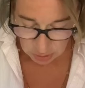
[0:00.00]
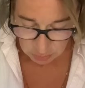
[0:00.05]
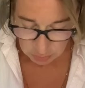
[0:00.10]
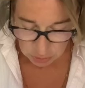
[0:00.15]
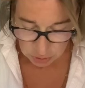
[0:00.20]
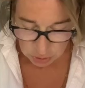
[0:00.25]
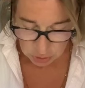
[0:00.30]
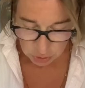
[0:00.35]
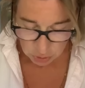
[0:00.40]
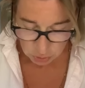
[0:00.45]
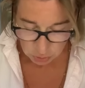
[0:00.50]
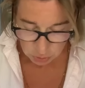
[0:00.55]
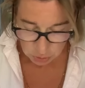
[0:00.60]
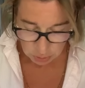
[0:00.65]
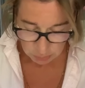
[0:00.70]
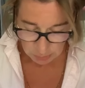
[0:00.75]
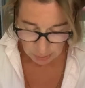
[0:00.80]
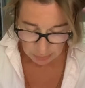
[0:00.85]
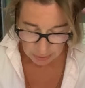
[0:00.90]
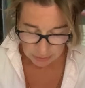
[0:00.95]
I wanted to talk to
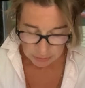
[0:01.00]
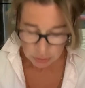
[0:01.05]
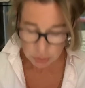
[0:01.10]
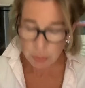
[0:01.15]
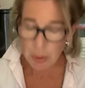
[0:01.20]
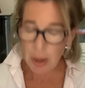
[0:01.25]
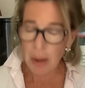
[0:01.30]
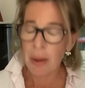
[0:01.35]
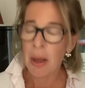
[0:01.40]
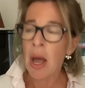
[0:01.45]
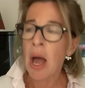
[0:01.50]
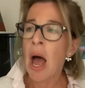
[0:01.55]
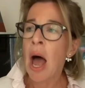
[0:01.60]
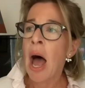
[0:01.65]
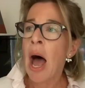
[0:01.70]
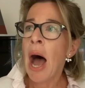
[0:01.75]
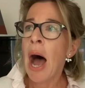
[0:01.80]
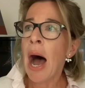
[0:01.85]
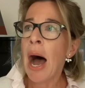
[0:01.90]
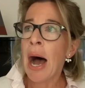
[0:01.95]
you about that as
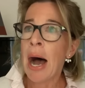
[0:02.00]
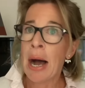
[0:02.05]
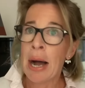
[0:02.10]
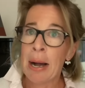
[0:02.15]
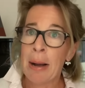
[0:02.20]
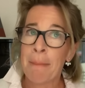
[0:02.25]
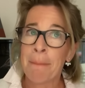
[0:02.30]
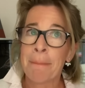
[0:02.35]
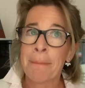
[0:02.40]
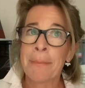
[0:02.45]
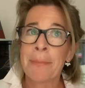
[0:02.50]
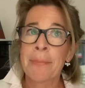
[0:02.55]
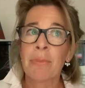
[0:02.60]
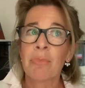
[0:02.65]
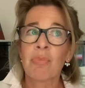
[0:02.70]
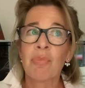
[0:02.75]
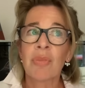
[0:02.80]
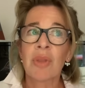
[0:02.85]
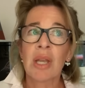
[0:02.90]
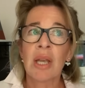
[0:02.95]
well.
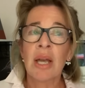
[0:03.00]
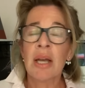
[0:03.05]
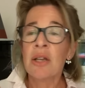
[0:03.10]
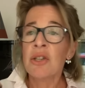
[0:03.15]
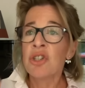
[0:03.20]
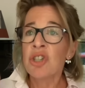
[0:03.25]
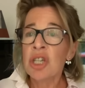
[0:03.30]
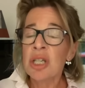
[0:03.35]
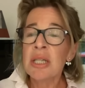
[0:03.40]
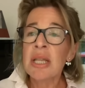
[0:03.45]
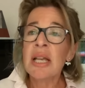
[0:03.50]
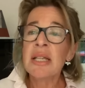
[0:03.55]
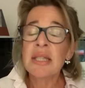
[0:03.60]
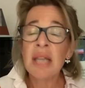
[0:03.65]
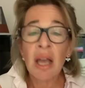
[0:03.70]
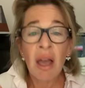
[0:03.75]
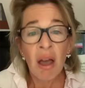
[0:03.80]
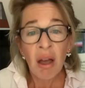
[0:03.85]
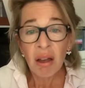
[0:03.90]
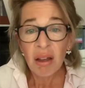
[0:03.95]
She's there
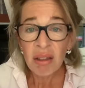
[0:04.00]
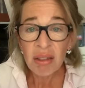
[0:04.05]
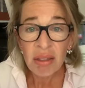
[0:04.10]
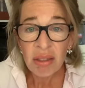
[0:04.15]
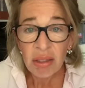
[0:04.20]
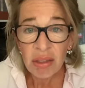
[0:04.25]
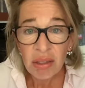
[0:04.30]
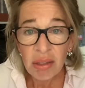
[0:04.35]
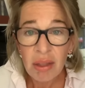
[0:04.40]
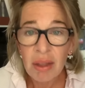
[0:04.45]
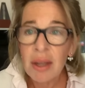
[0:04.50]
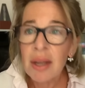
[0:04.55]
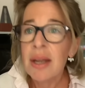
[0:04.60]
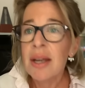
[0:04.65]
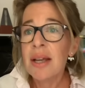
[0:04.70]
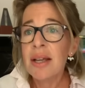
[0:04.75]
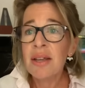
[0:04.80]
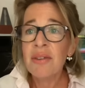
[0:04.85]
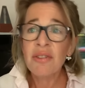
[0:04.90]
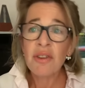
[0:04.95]
saying,
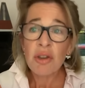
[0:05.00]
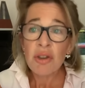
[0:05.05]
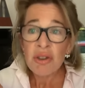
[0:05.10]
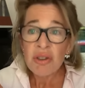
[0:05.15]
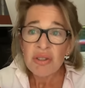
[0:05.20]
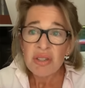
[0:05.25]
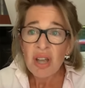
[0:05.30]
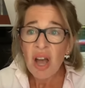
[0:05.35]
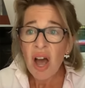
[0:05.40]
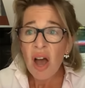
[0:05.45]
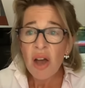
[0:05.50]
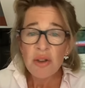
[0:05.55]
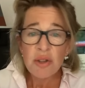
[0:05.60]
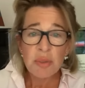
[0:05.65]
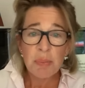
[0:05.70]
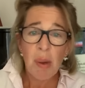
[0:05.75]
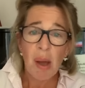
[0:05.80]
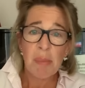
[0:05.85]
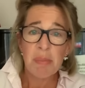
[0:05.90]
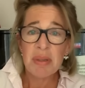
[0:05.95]
if you use a hose
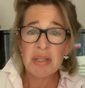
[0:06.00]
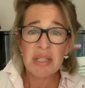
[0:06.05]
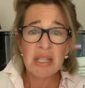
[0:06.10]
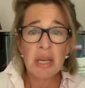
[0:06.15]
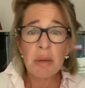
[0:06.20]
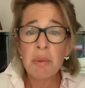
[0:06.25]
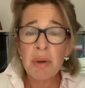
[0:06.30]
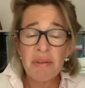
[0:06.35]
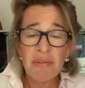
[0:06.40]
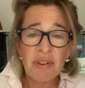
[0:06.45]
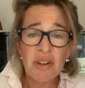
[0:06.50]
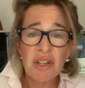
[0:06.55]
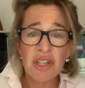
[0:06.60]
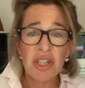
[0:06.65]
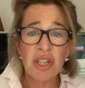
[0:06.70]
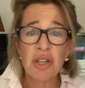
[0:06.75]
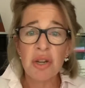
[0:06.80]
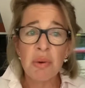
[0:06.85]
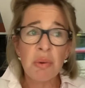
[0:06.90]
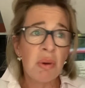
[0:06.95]
pipe, it's the equivalent
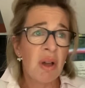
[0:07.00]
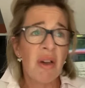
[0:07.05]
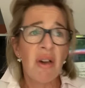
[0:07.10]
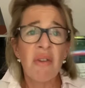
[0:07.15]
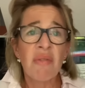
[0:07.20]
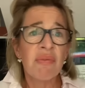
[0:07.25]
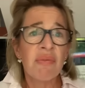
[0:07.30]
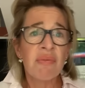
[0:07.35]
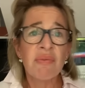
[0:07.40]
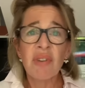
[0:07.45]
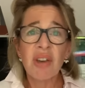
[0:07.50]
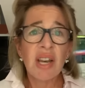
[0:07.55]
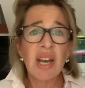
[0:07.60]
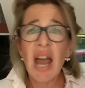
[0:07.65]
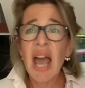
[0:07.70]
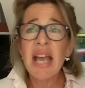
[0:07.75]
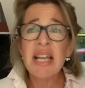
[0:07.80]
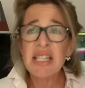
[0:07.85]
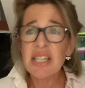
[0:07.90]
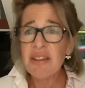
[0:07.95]
to fucking
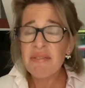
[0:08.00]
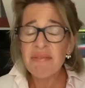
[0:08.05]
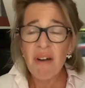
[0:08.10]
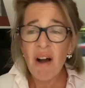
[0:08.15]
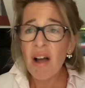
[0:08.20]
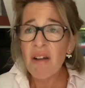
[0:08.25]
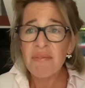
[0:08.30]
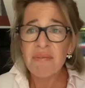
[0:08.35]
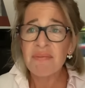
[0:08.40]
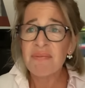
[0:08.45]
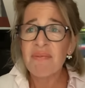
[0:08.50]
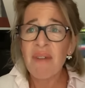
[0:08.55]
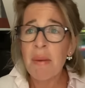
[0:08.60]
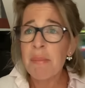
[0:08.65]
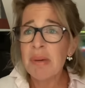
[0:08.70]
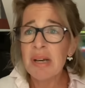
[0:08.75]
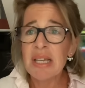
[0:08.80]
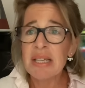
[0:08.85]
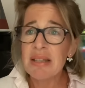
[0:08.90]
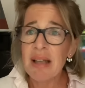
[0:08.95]
85
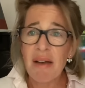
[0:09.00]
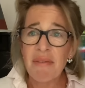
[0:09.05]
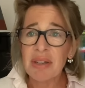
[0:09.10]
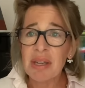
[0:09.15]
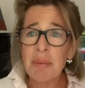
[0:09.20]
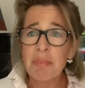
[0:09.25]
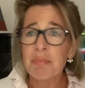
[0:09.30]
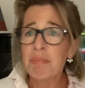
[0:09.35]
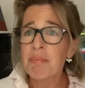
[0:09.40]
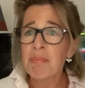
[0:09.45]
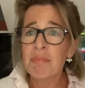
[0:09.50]
families having a